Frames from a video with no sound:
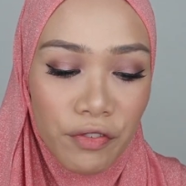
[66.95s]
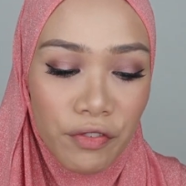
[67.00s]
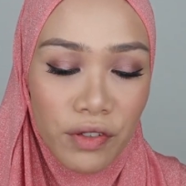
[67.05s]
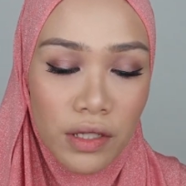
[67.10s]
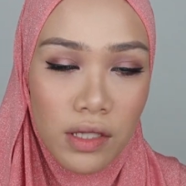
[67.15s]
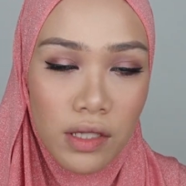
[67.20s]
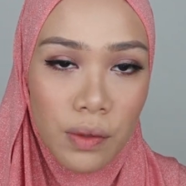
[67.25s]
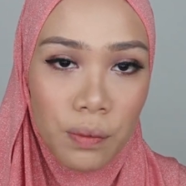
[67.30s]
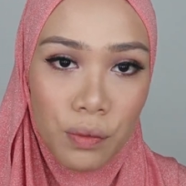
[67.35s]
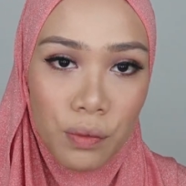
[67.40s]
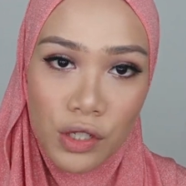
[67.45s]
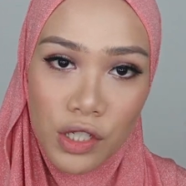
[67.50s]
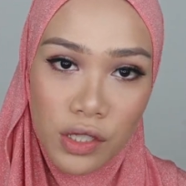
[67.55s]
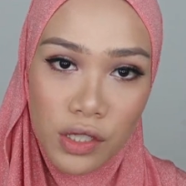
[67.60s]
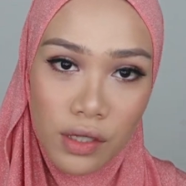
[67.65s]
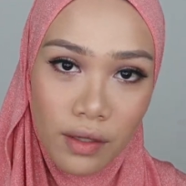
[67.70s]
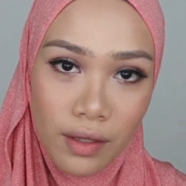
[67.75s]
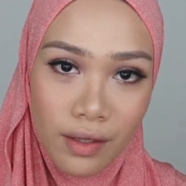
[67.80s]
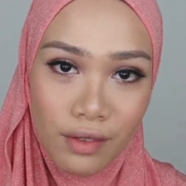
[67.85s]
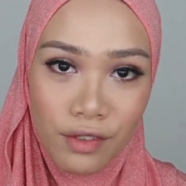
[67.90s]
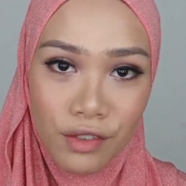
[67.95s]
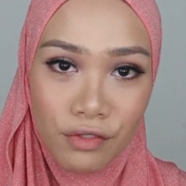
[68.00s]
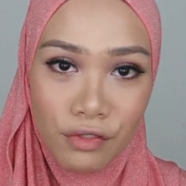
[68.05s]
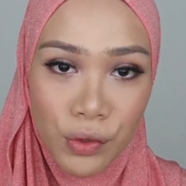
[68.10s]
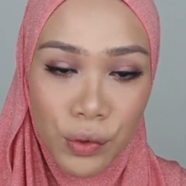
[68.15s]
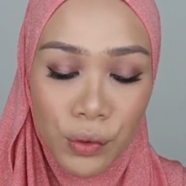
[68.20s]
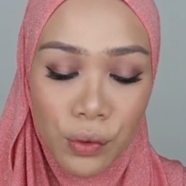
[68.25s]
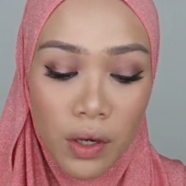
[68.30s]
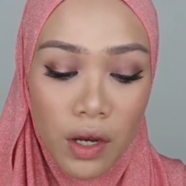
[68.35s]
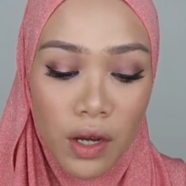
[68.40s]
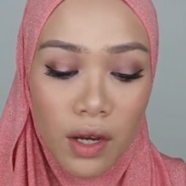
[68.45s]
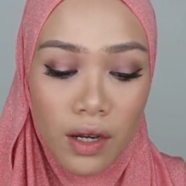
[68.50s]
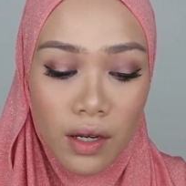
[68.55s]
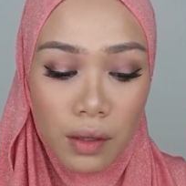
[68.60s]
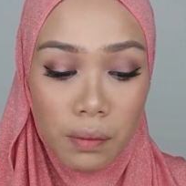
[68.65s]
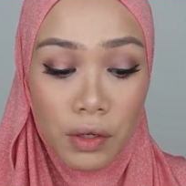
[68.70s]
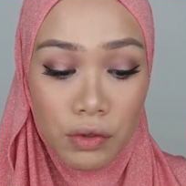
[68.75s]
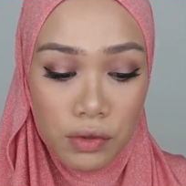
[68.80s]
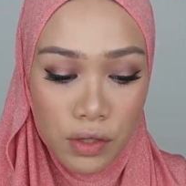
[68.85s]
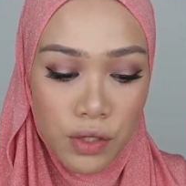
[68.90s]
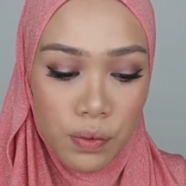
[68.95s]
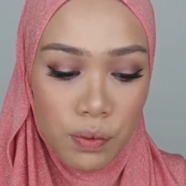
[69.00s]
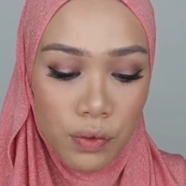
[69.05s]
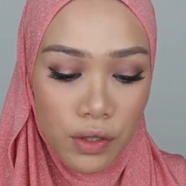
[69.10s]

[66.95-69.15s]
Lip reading: first impression and review about this